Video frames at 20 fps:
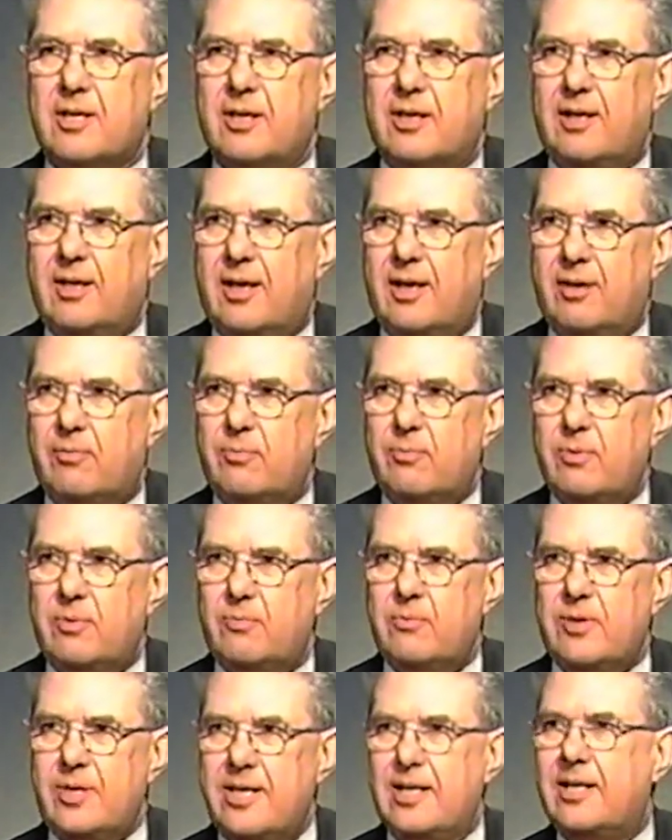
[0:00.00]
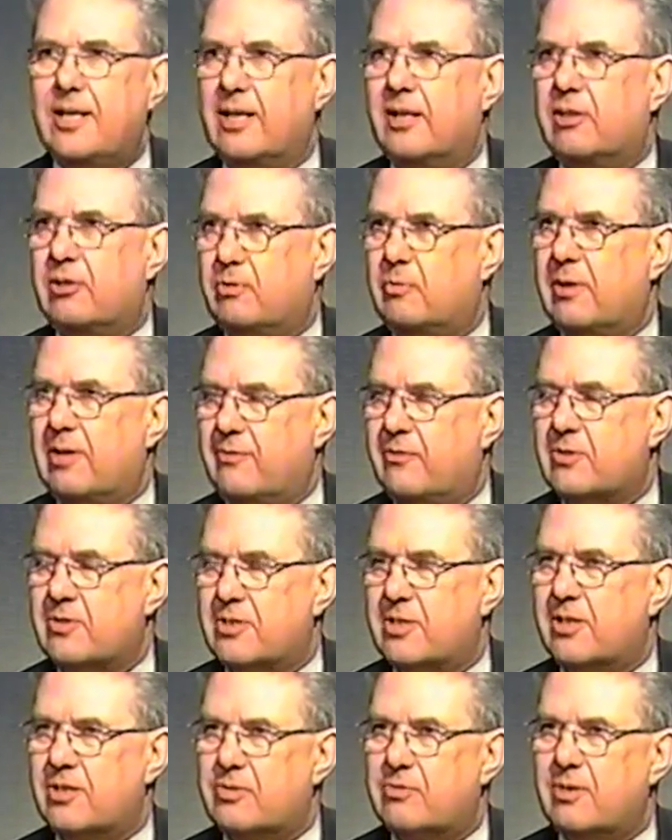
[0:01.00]
uh, we, we, need to get in the 21st
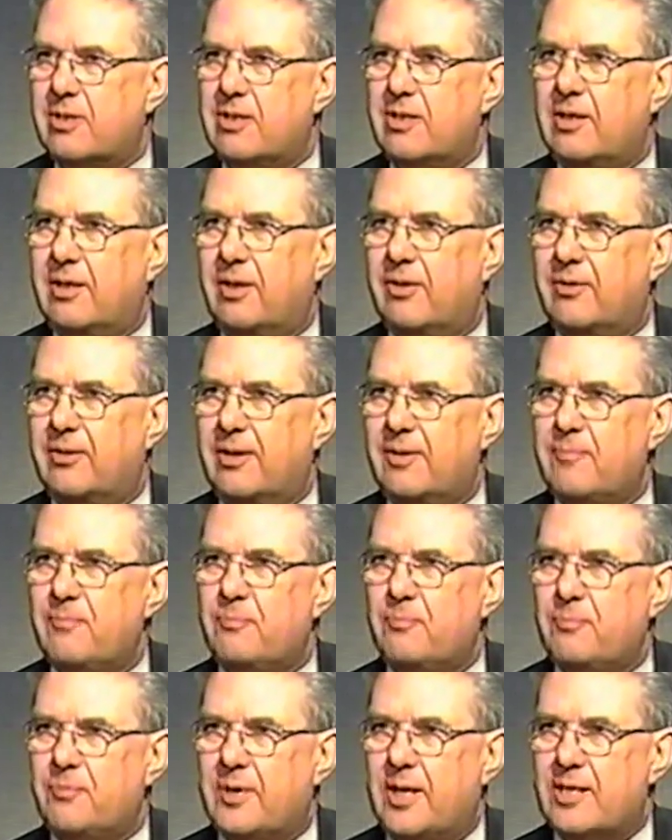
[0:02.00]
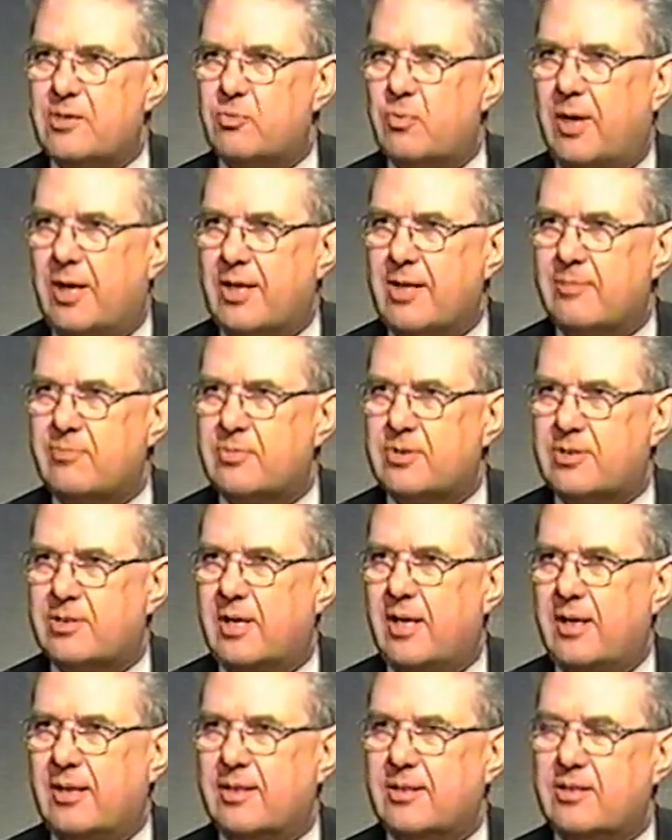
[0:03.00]
century. Mm -hmm. You know. Uh, as one of them was
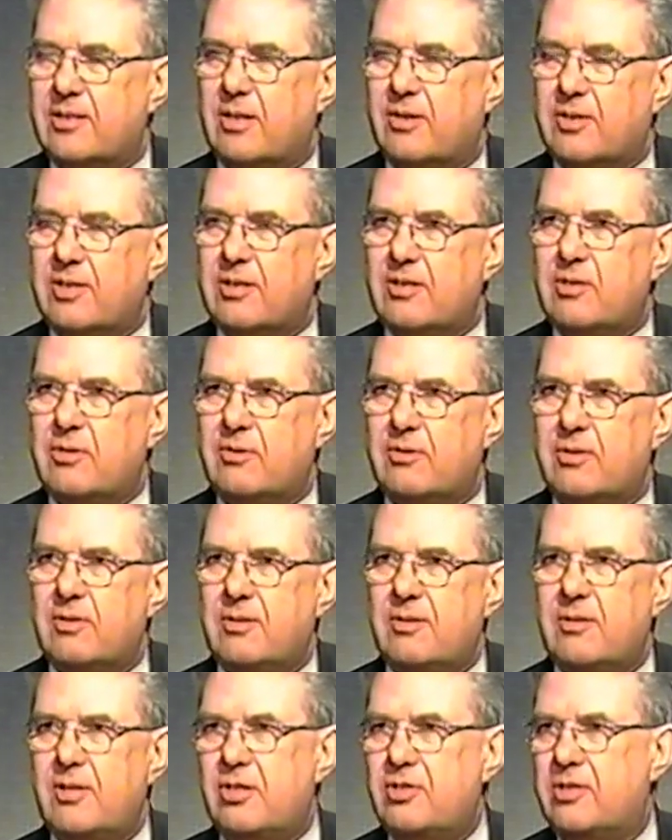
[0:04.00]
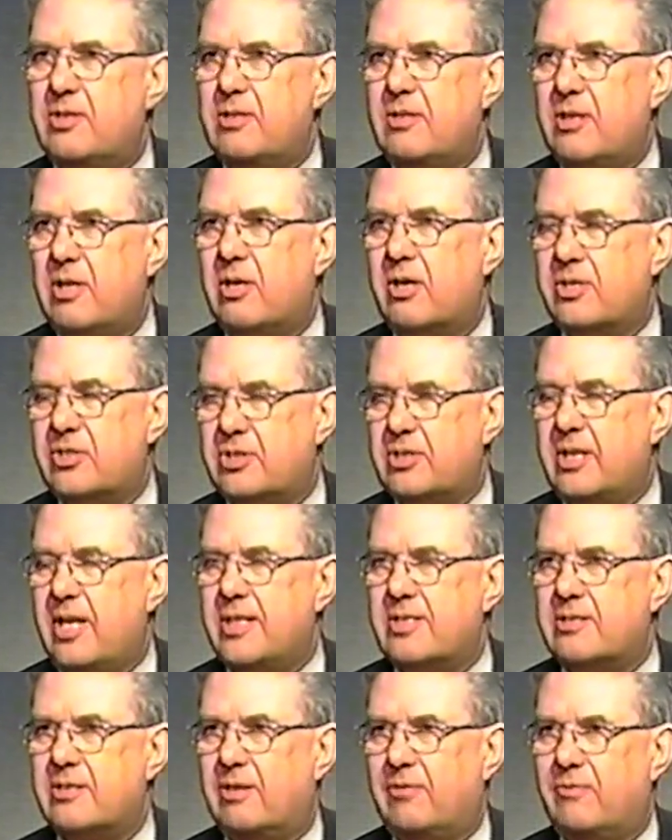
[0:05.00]
saying, you know, the, you, there, are
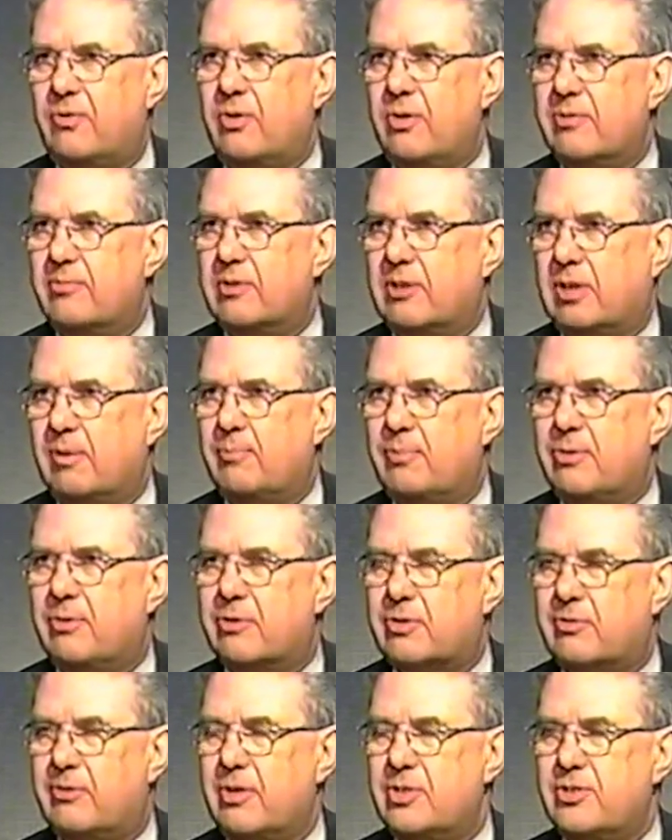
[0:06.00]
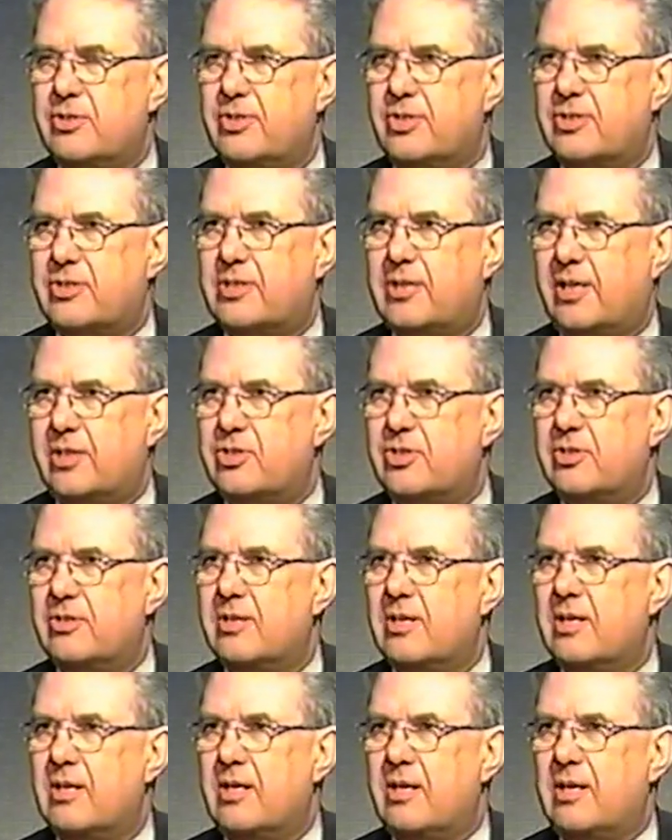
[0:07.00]
states that are voting with computer screens you just touch and,
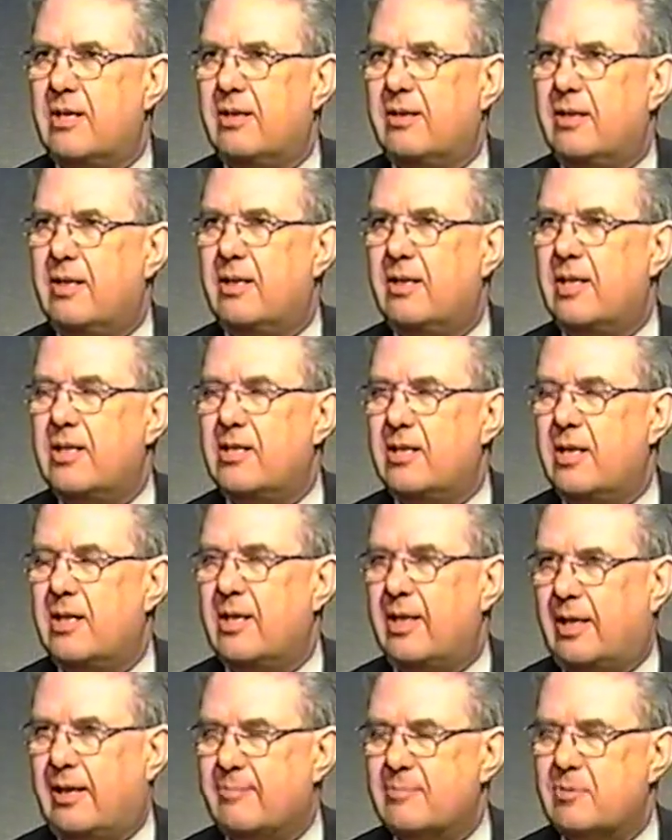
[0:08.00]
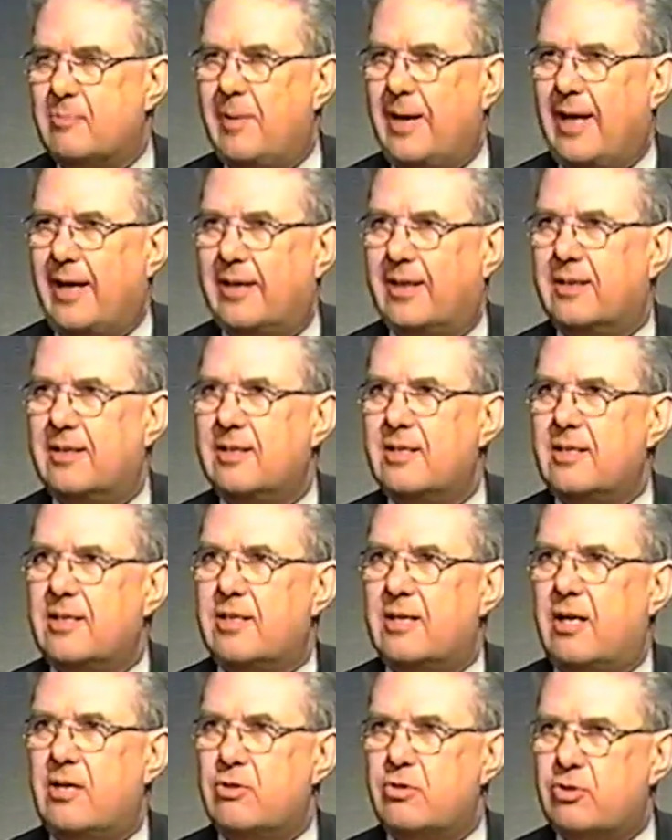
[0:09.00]
and, and then and it comes back and
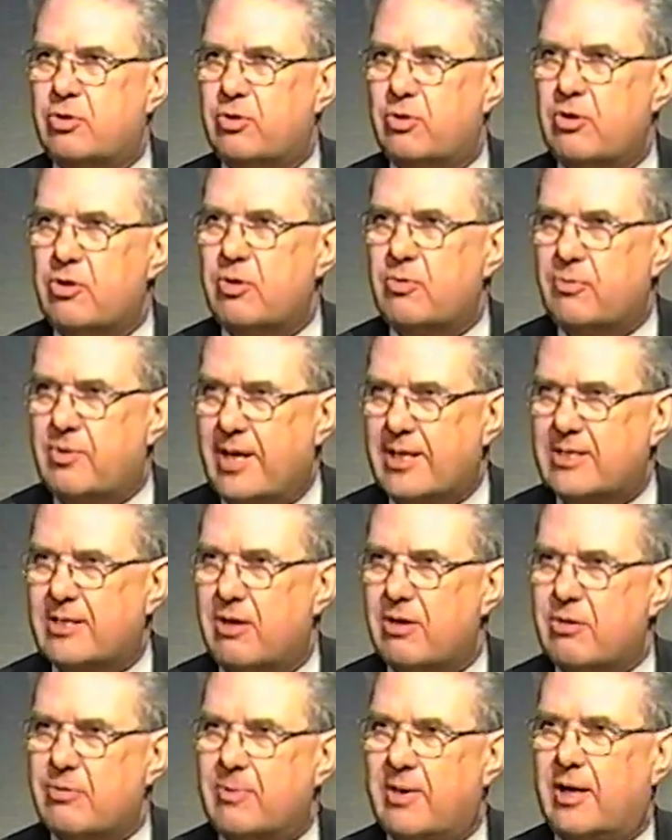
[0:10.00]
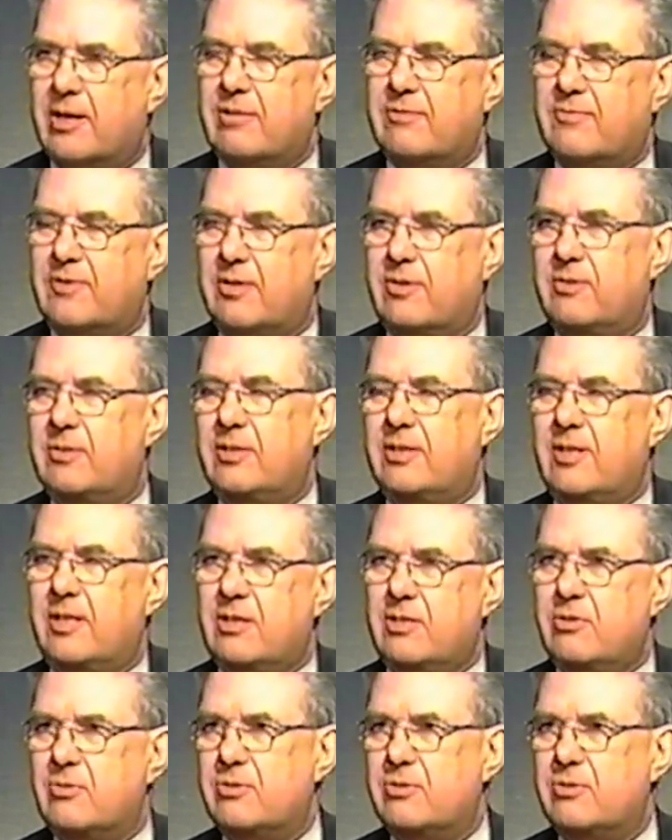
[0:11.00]
are you sure you that's how you wanted to vote? And then you